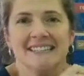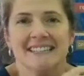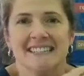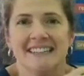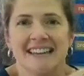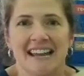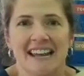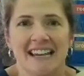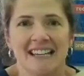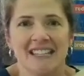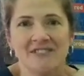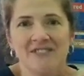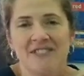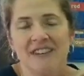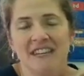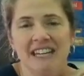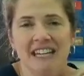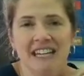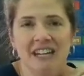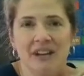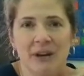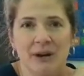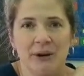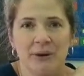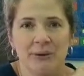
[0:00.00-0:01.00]
Today's
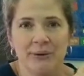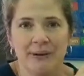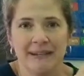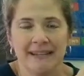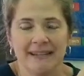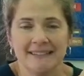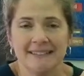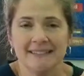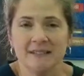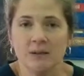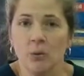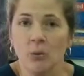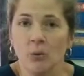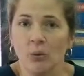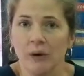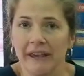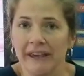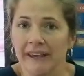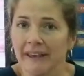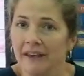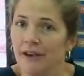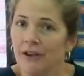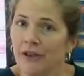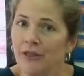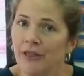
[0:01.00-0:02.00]
video is
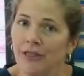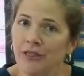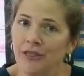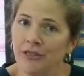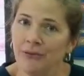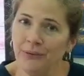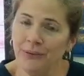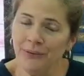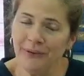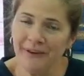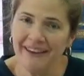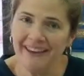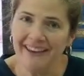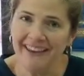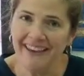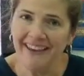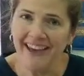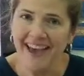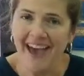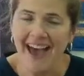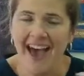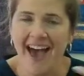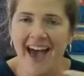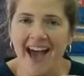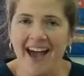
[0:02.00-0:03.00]
week
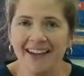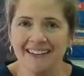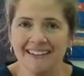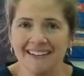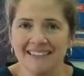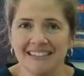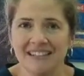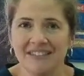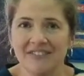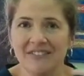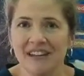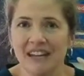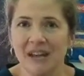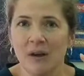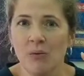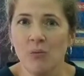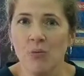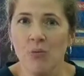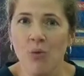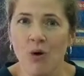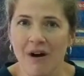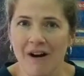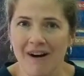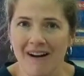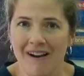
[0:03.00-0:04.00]
3, activity
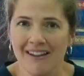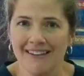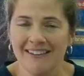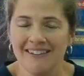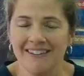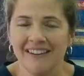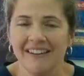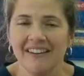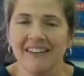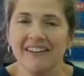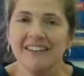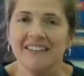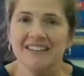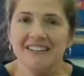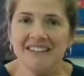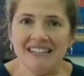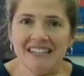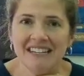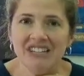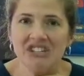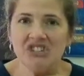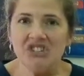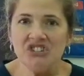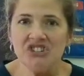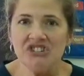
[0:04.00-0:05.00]
1,
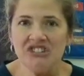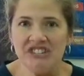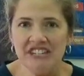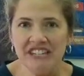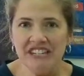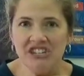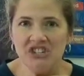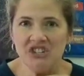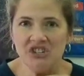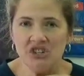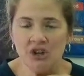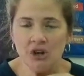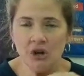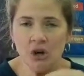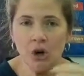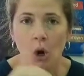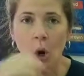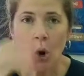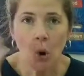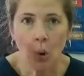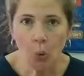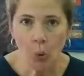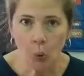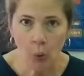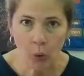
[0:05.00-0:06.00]
teacher, teacher,
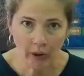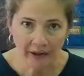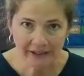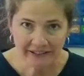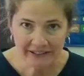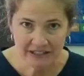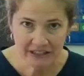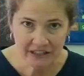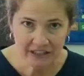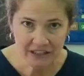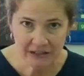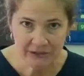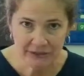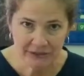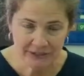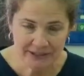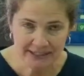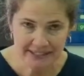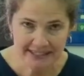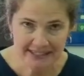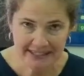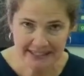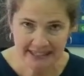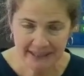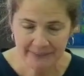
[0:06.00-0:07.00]
what do you
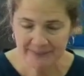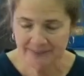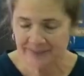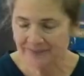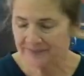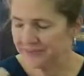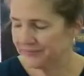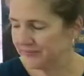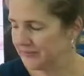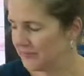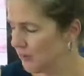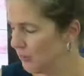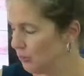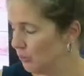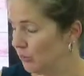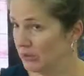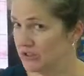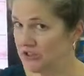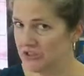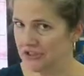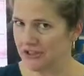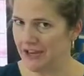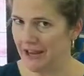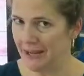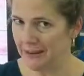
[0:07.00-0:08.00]
see?
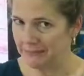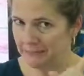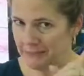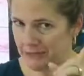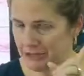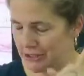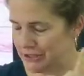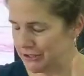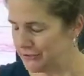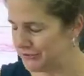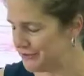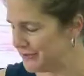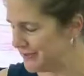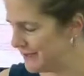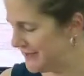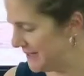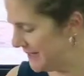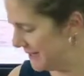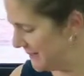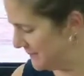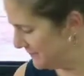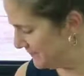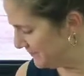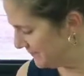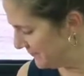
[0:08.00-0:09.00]
What shape do you
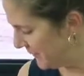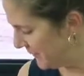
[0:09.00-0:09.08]
see?